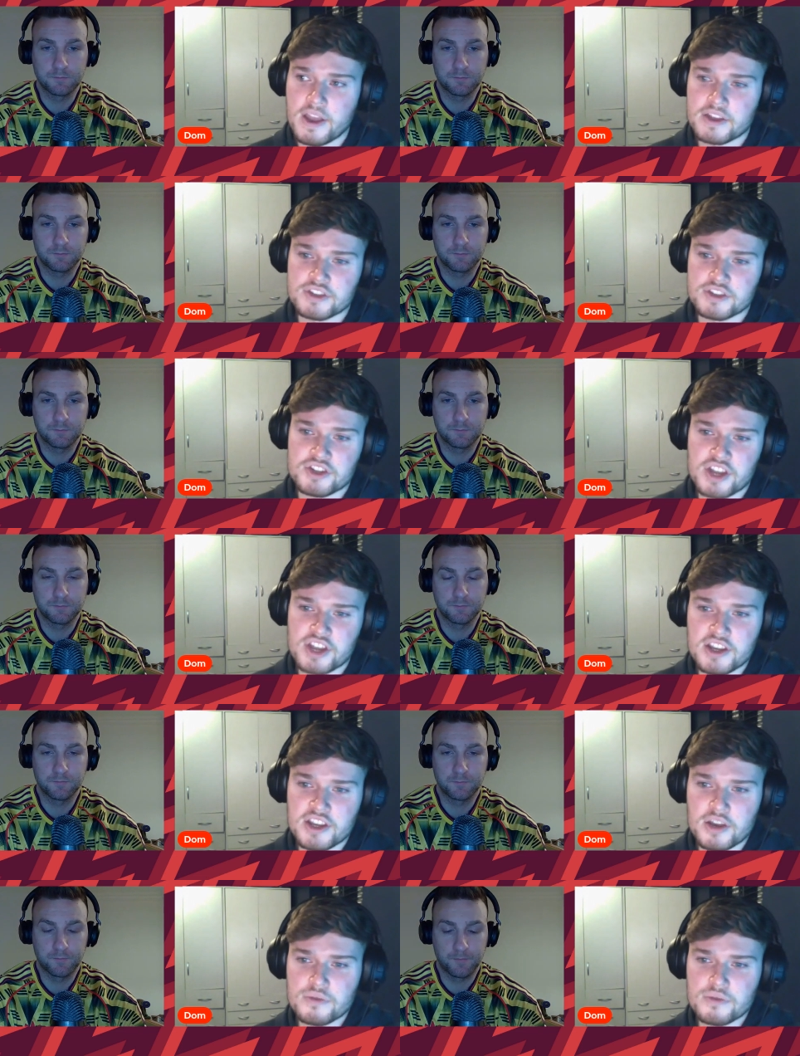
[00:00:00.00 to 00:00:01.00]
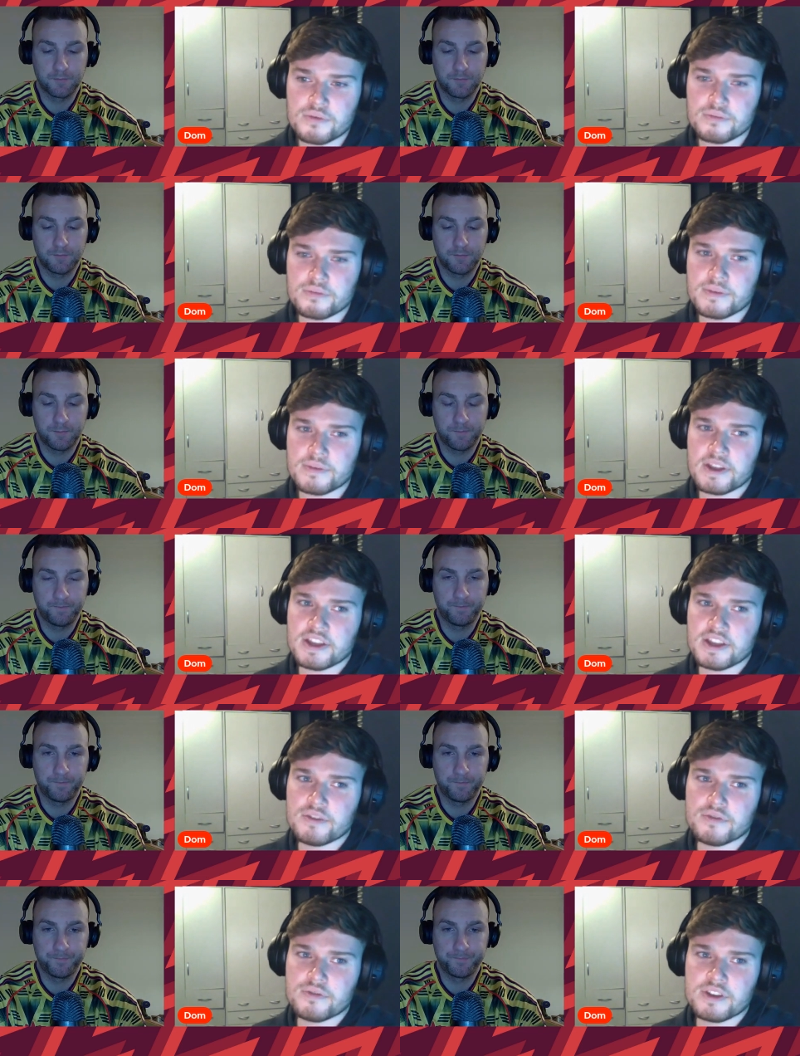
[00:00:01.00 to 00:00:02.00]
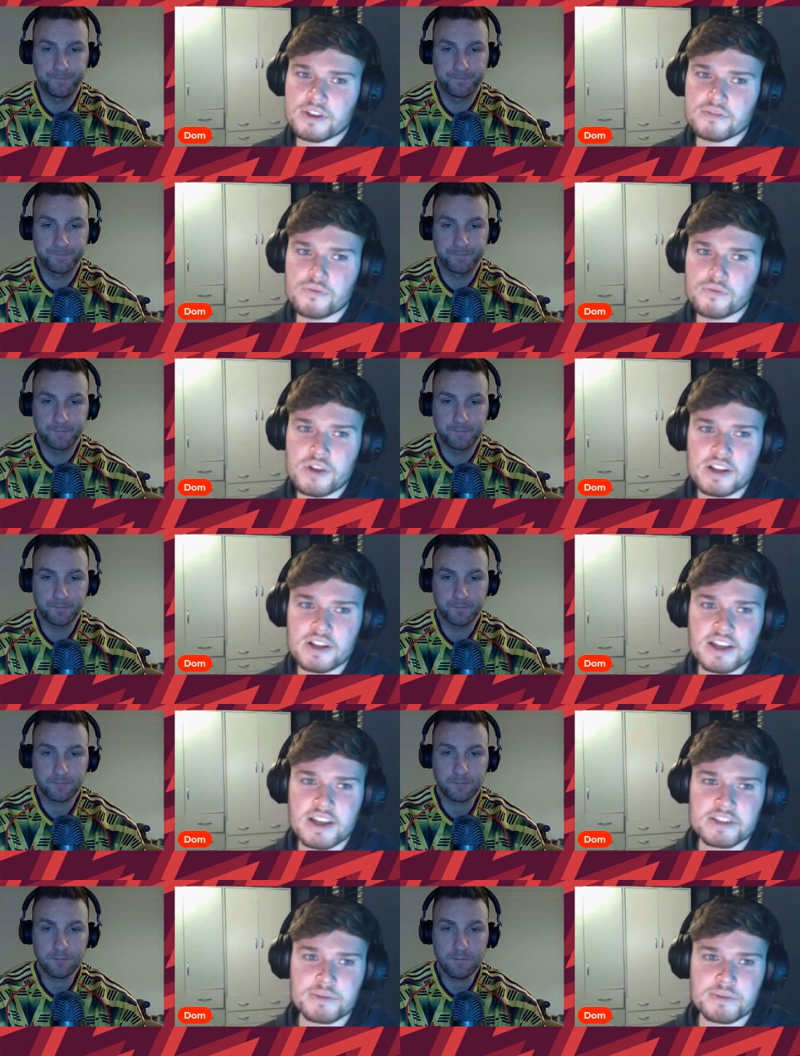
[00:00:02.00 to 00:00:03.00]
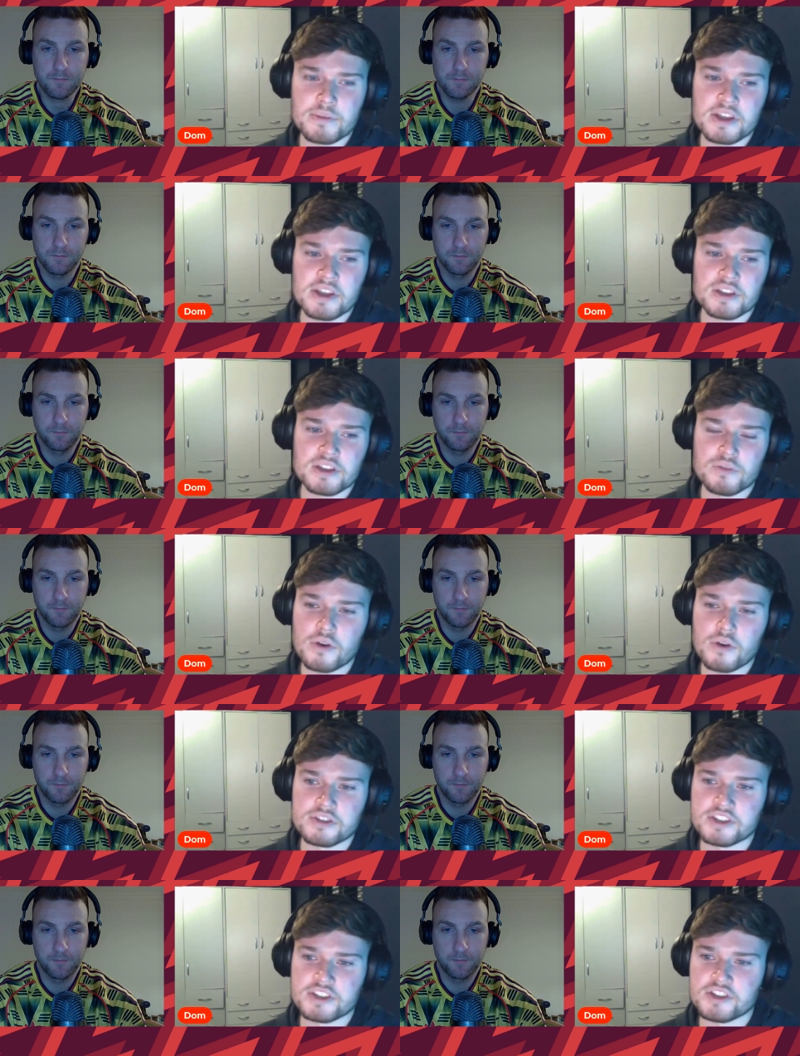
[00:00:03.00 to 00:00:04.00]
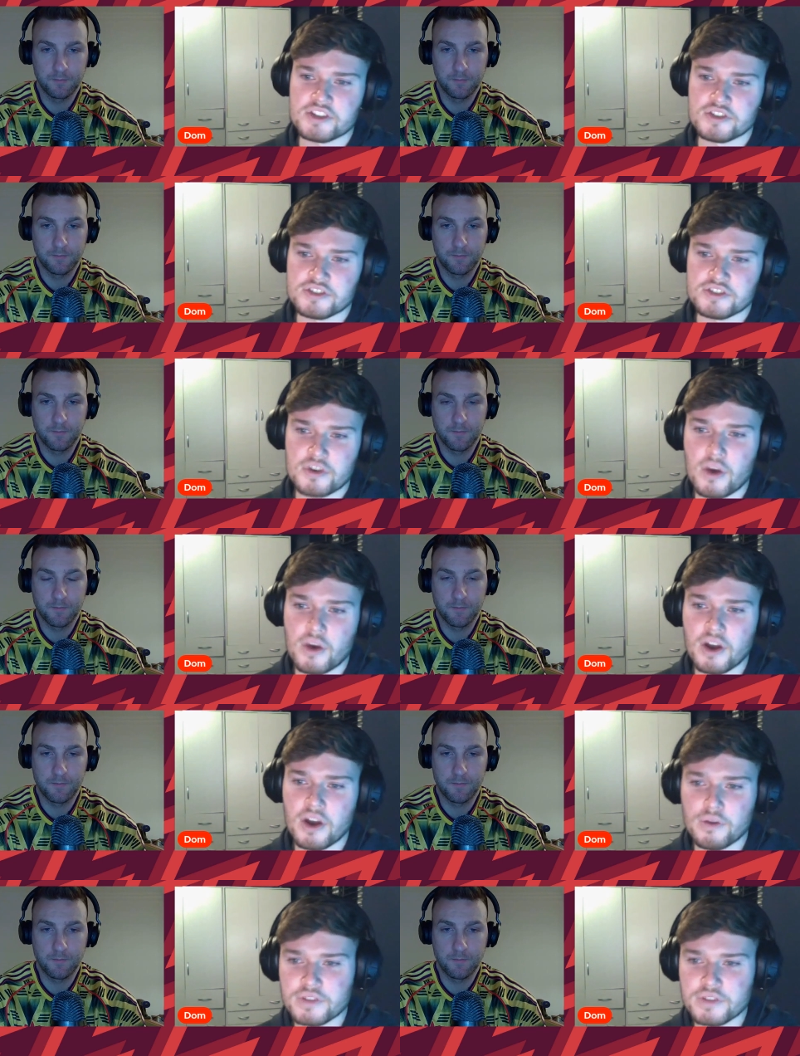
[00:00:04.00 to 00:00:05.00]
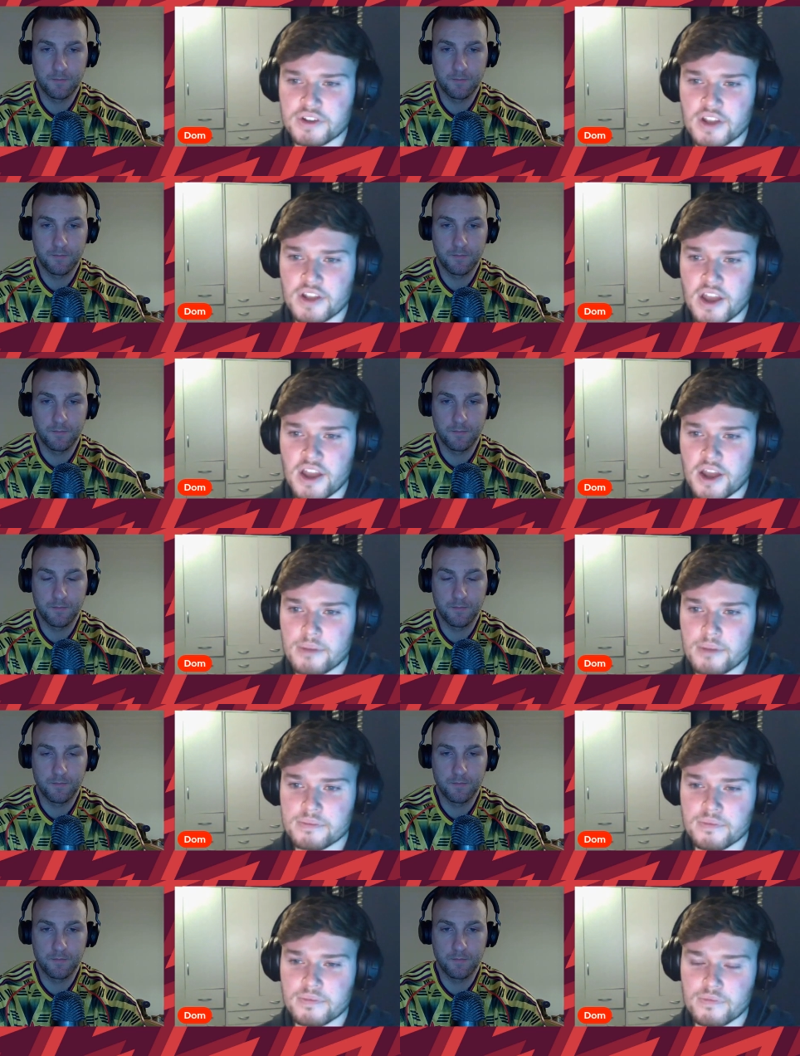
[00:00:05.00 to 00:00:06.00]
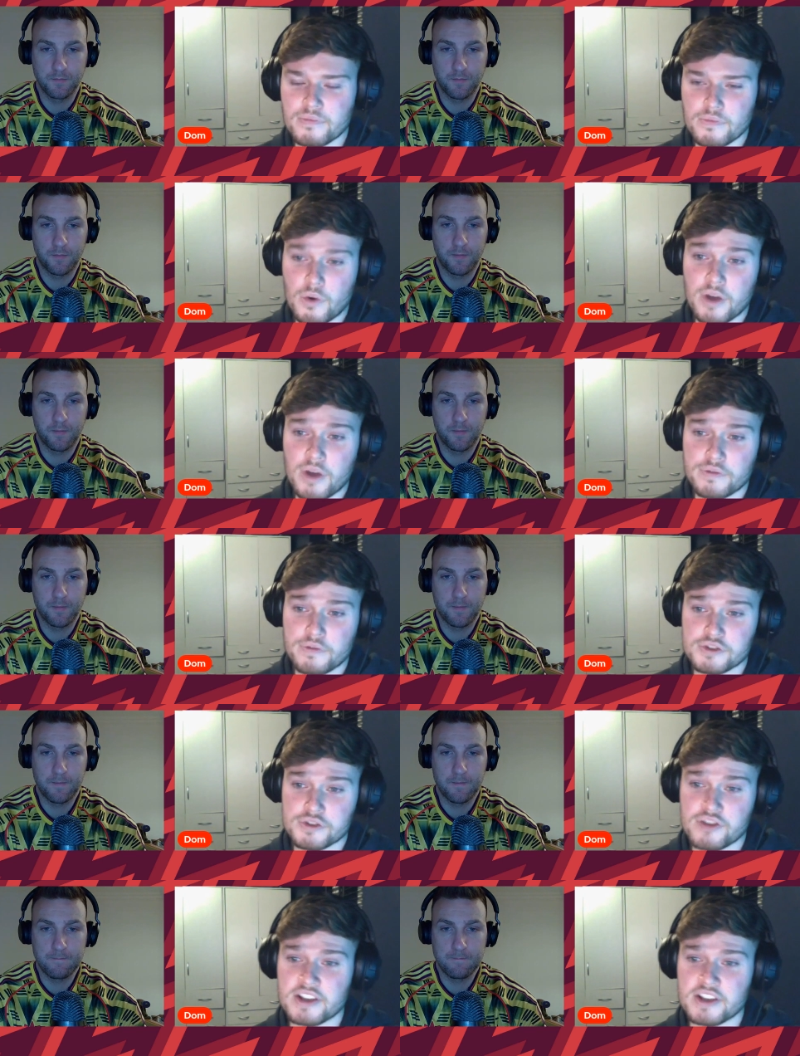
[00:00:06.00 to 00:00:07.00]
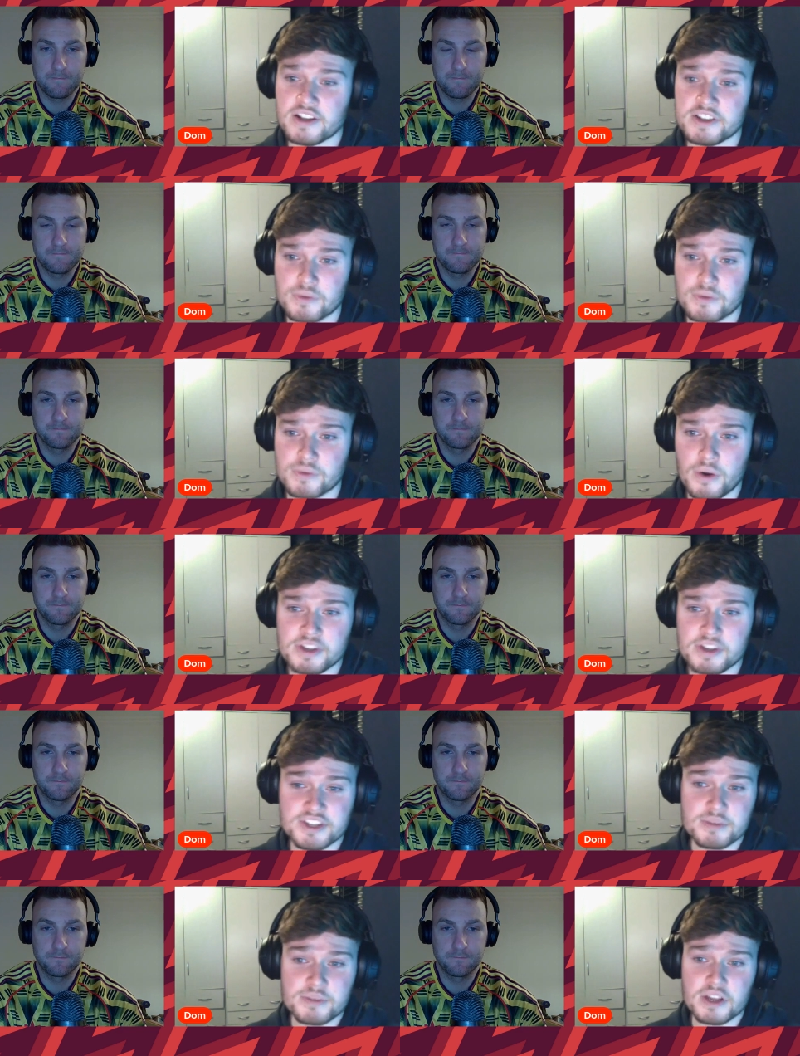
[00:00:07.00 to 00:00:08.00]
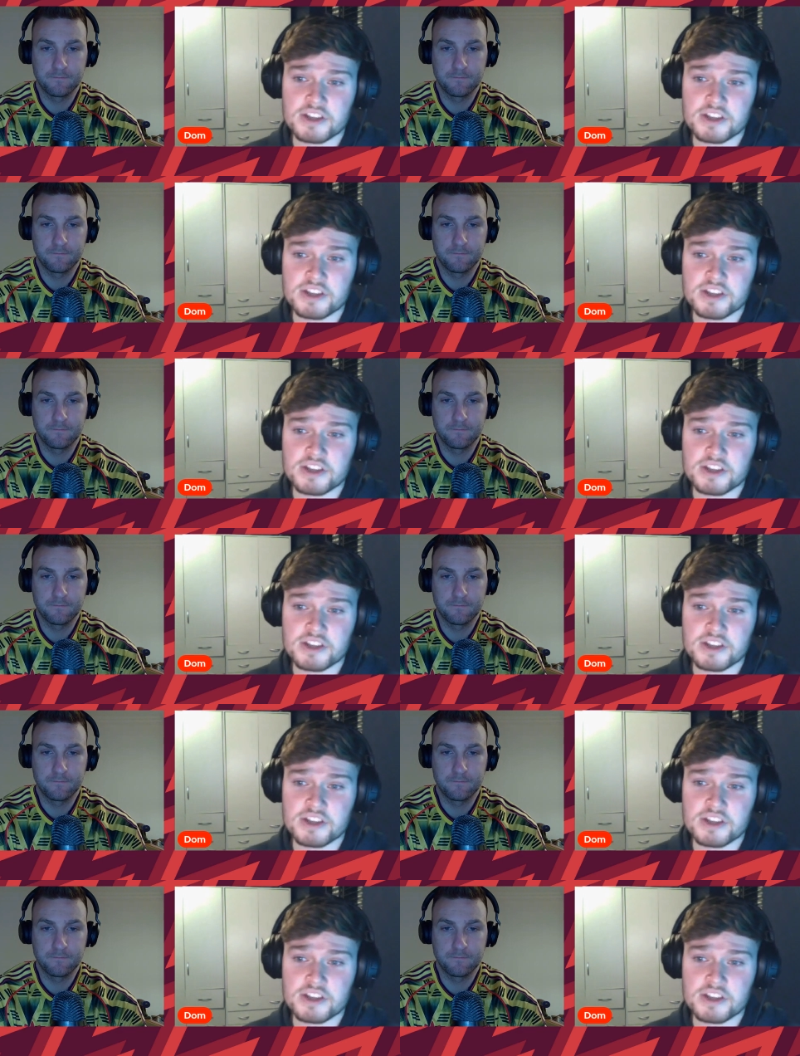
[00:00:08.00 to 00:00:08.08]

Speaker 1: Zinchenko, he really has been making the wrong decisions quite often, um, quite frustratingly as well. It seems